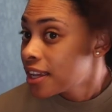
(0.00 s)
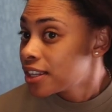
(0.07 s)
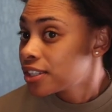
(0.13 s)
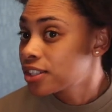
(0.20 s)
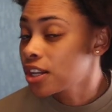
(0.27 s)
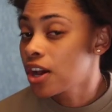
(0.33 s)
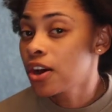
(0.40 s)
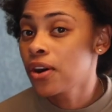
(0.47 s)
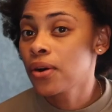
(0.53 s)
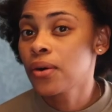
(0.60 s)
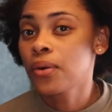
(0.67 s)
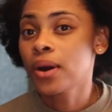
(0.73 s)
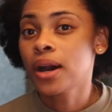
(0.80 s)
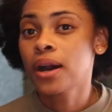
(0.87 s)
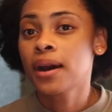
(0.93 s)

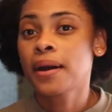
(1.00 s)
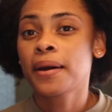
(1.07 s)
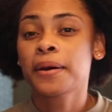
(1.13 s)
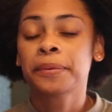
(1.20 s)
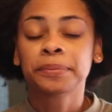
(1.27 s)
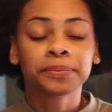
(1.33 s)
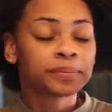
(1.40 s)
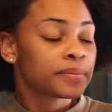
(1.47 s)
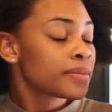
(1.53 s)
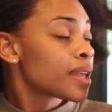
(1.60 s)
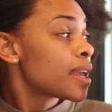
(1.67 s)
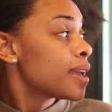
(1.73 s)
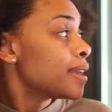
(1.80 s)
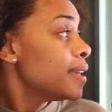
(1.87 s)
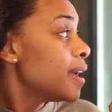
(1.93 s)
So
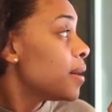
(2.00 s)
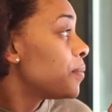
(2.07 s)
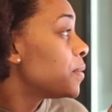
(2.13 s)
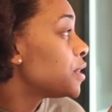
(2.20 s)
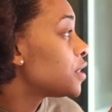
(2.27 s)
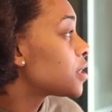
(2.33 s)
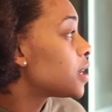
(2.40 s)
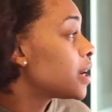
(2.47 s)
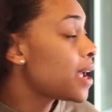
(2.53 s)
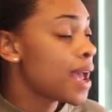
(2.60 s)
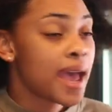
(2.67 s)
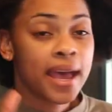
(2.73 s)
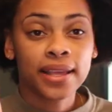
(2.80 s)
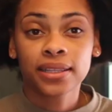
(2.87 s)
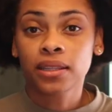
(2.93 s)
yeah, we're just gonna
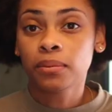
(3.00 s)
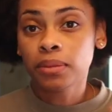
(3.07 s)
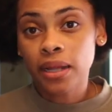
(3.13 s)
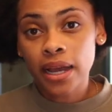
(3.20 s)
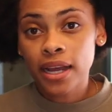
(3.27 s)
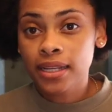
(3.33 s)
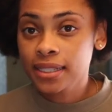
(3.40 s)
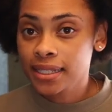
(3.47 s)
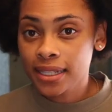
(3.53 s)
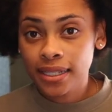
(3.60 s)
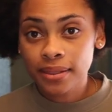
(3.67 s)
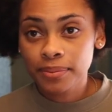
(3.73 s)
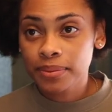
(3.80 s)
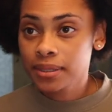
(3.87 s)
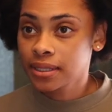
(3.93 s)
add the blonde
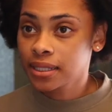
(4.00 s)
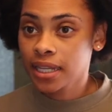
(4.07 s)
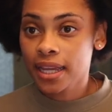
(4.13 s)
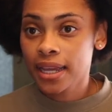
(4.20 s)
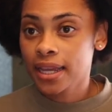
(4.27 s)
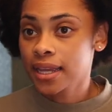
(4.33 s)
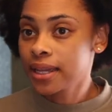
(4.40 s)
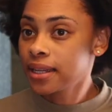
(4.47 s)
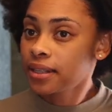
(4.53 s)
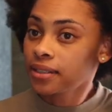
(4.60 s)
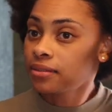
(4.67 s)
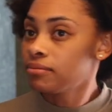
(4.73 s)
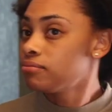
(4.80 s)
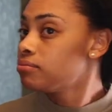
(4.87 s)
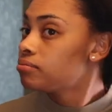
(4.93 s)
tips
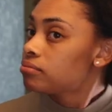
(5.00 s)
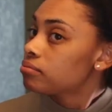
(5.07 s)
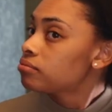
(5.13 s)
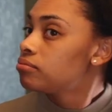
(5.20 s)
and,